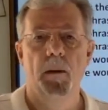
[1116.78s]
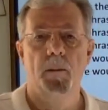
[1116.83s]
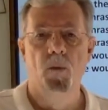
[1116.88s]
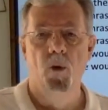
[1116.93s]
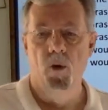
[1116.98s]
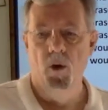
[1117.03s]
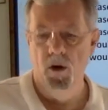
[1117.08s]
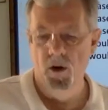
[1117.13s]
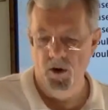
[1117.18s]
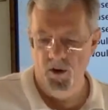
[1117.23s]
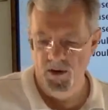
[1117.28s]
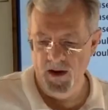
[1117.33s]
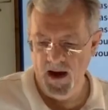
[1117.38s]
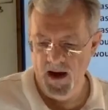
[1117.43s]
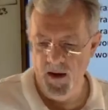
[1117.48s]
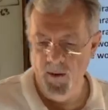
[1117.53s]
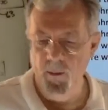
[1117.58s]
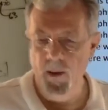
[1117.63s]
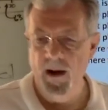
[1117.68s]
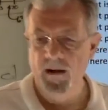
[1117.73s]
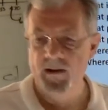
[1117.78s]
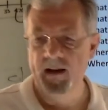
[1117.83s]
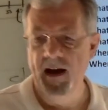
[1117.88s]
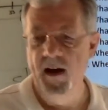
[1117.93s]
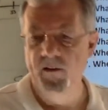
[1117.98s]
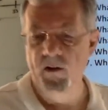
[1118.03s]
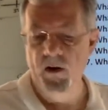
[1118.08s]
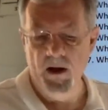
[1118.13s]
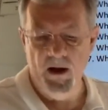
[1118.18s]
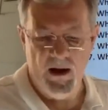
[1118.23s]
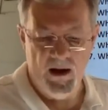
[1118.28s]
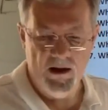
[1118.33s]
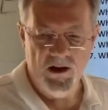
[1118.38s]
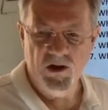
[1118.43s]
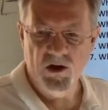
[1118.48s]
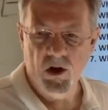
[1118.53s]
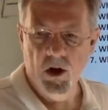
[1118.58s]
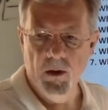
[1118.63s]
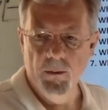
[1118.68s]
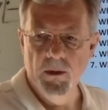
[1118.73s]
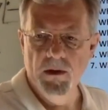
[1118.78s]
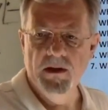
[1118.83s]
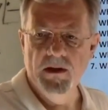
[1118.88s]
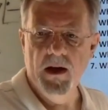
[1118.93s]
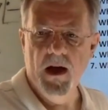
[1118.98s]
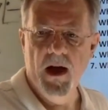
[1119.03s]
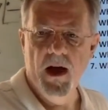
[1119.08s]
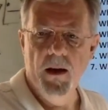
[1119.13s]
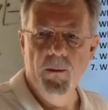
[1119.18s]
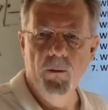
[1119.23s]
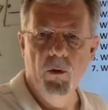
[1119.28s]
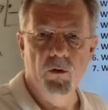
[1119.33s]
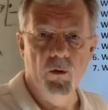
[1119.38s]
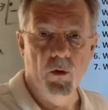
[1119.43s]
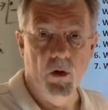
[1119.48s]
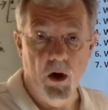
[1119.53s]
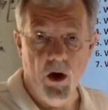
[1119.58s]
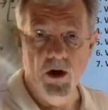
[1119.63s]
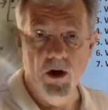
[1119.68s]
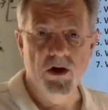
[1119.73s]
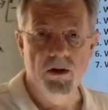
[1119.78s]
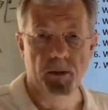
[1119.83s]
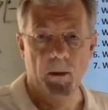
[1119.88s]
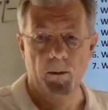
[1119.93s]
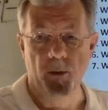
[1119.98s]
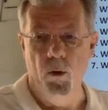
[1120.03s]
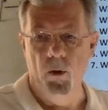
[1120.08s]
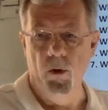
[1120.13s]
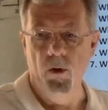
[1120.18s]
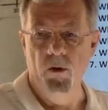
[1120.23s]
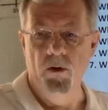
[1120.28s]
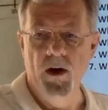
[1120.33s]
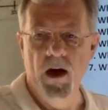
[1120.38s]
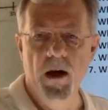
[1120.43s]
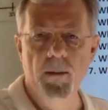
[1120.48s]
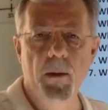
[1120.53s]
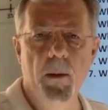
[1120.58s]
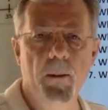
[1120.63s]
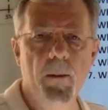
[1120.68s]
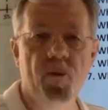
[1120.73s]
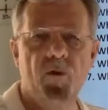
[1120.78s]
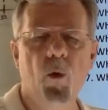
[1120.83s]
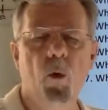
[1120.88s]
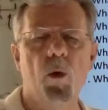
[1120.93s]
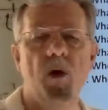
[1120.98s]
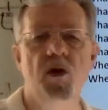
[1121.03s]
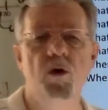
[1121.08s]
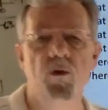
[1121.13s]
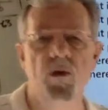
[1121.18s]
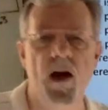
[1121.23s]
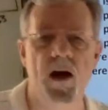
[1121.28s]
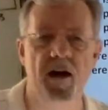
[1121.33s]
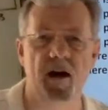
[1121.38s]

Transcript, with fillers: Memorial Day. We're about to have a, a, sermon time with regards to Memorial Day, but before we do